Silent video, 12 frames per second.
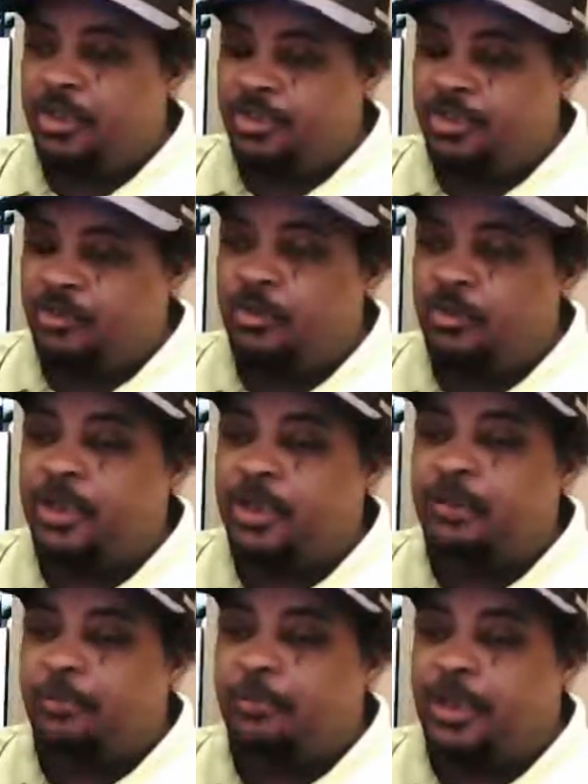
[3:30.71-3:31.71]
You
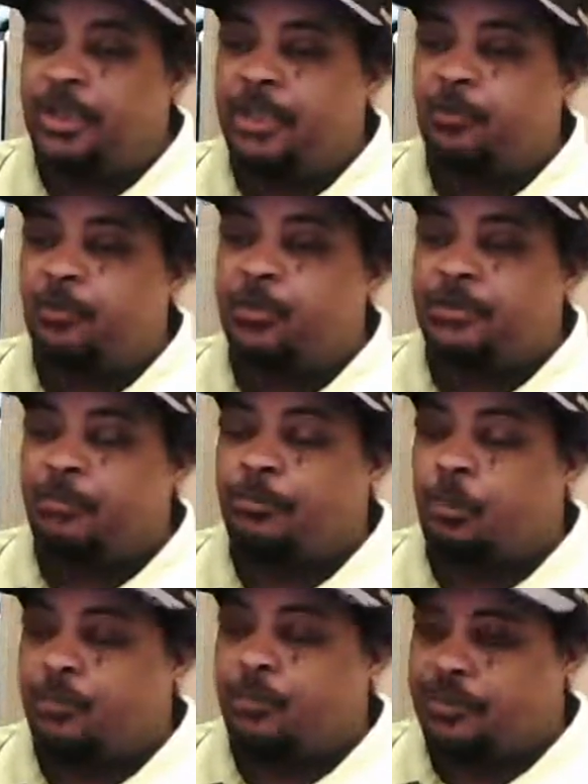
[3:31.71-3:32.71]
getting paid what the
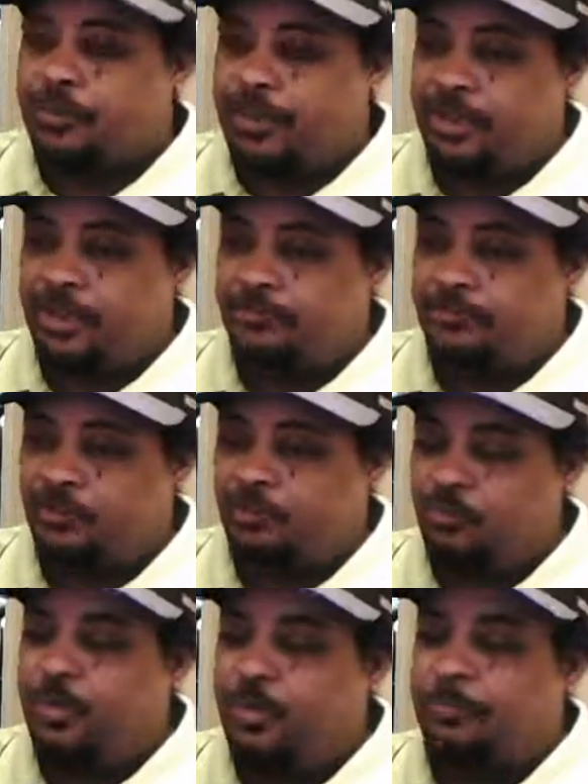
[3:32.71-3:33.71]
brokers are getting.
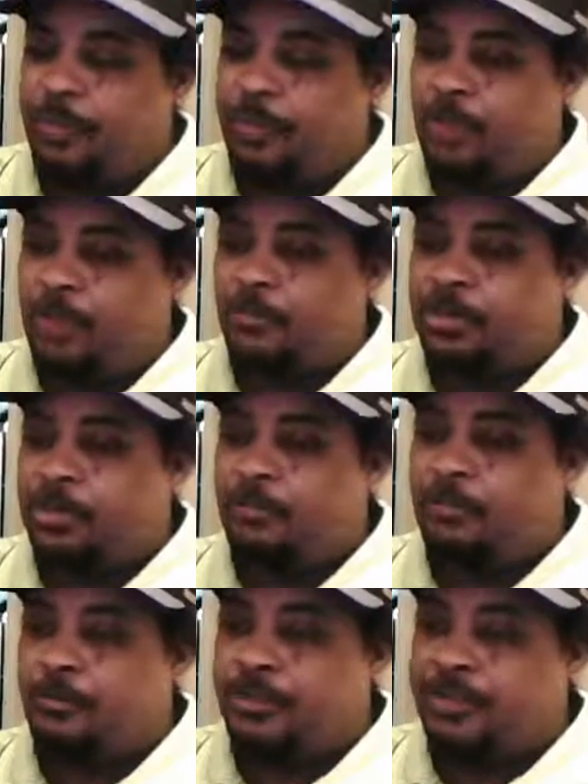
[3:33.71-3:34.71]
You getting paid what the
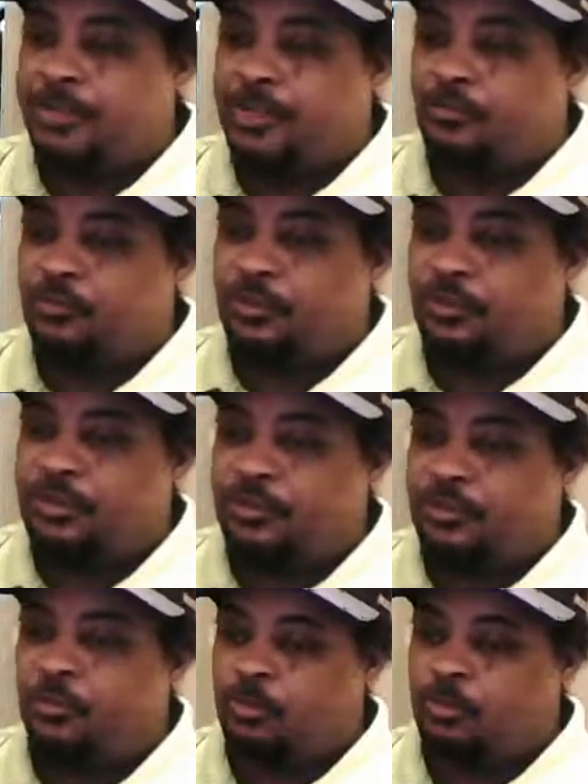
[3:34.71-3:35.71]
companies that you
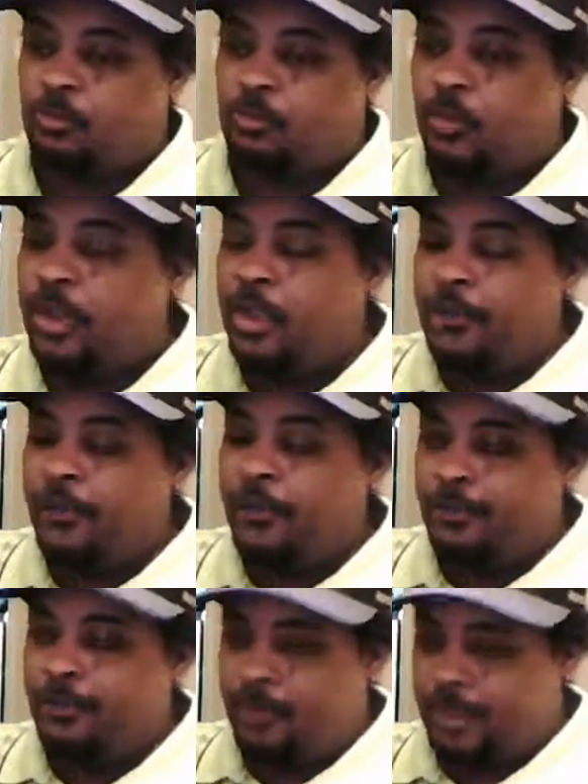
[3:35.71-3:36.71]
leased onto
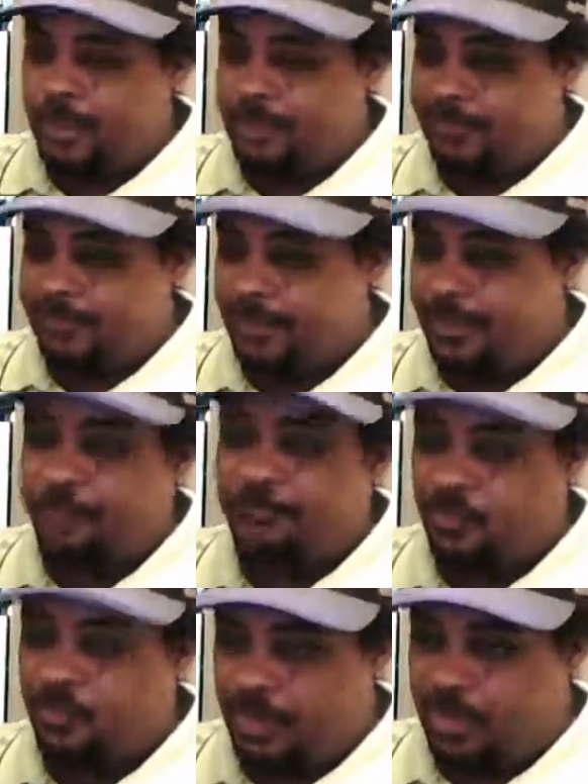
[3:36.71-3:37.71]
is
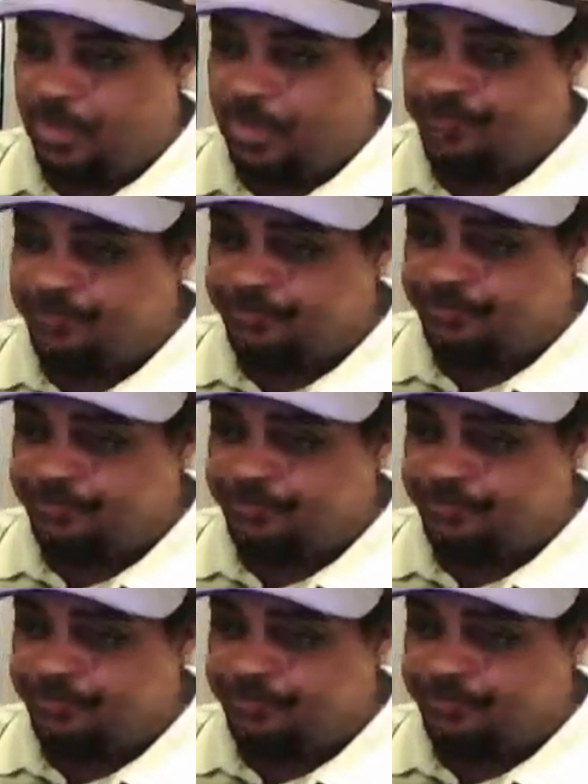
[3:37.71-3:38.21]
getting. Okay.